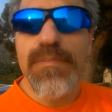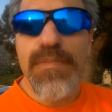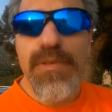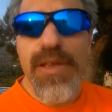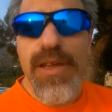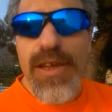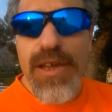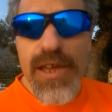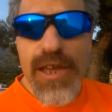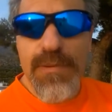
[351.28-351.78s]

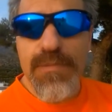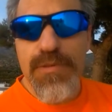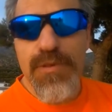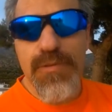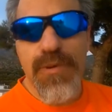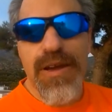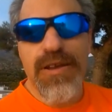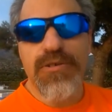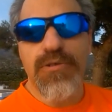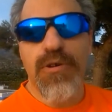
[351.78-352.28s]
keep the
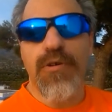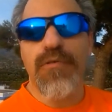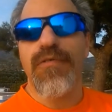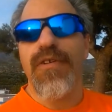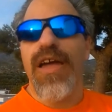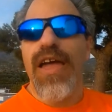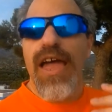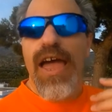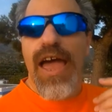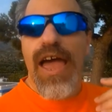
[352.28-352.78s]
weight off,
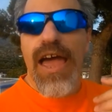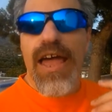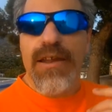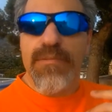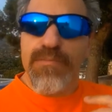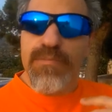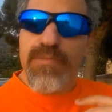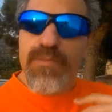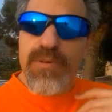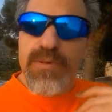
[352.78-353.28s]
and
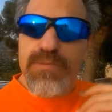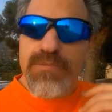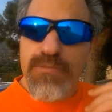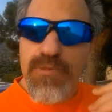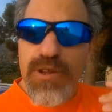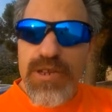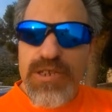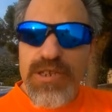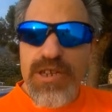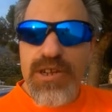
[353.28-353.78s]
when
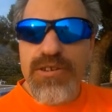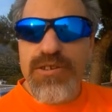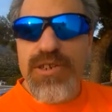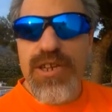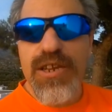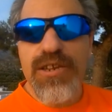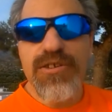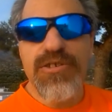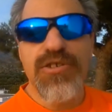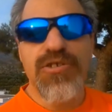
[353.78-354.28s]
she continues
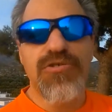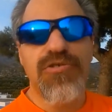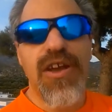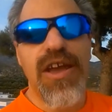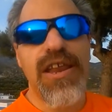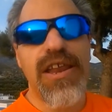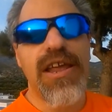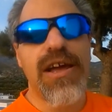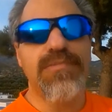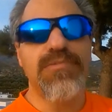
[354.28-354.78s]
to train
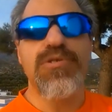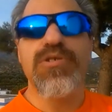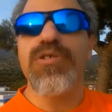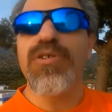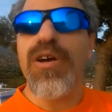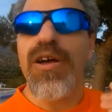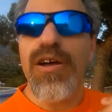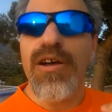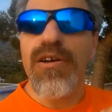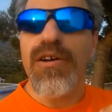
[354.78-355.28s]
up to
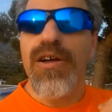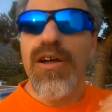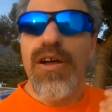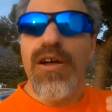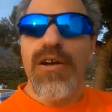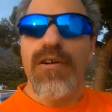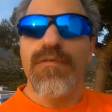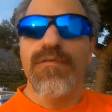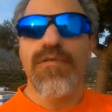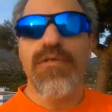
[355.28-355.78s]
her
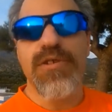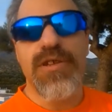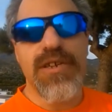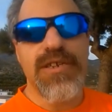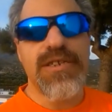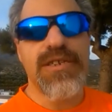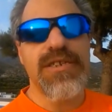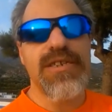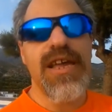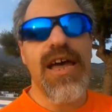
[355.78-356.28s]
full distance
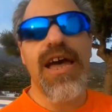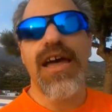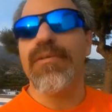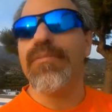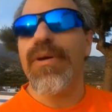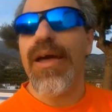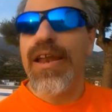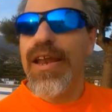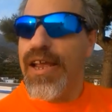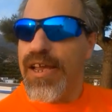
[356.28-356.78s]
Ironman,
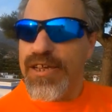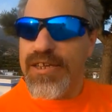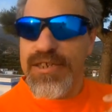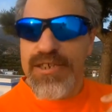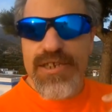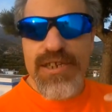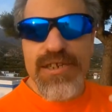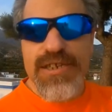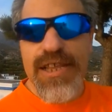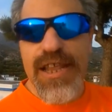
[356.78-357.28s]
she's
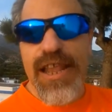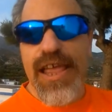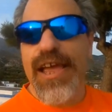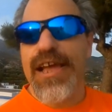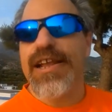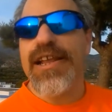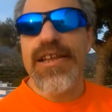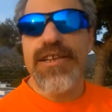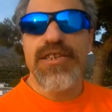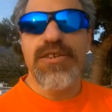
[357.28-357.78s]
likely
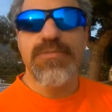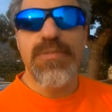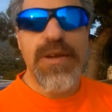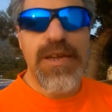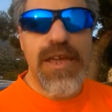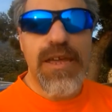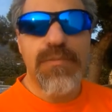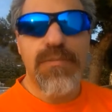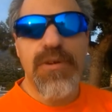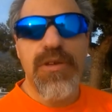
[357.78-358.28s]
to be
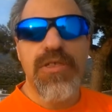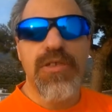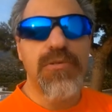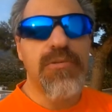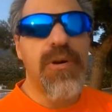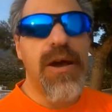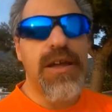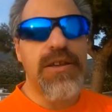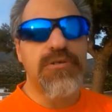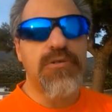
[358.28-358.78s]
keeping the
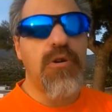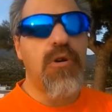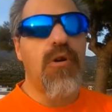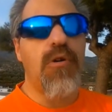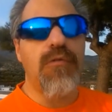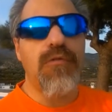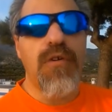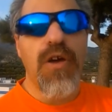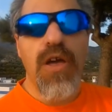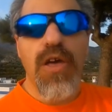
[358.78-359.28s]
weight off
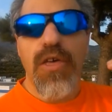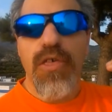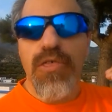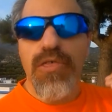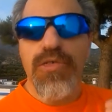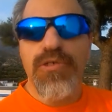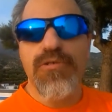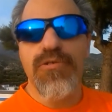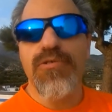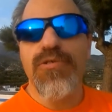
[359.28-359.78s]

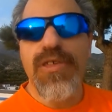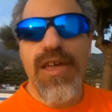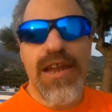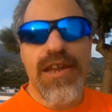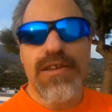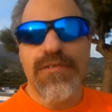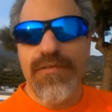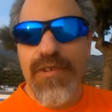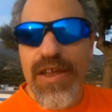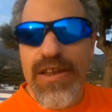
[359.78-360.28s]
through that
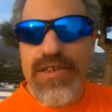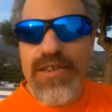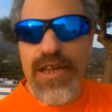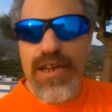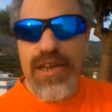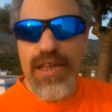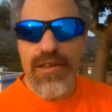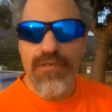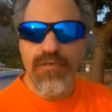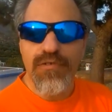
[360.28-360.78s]
event and
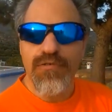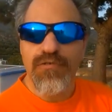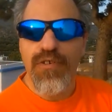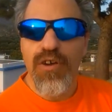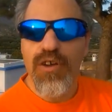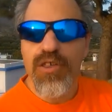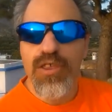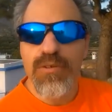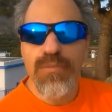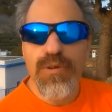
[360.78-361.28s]
even
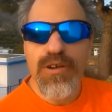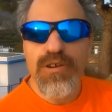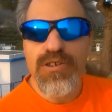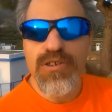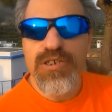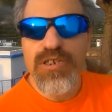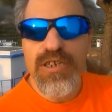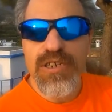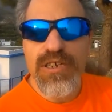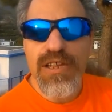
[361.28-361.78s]
further, because she
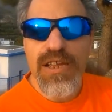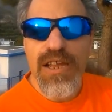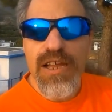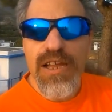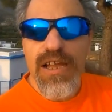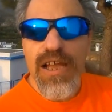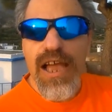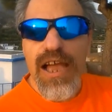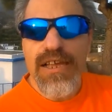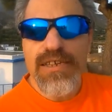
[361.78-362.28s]

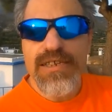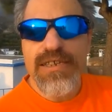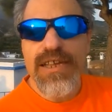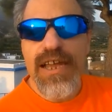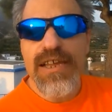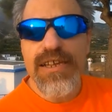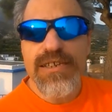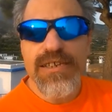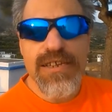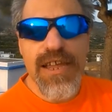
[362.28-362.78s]
has
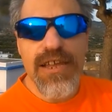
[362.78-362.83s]
stated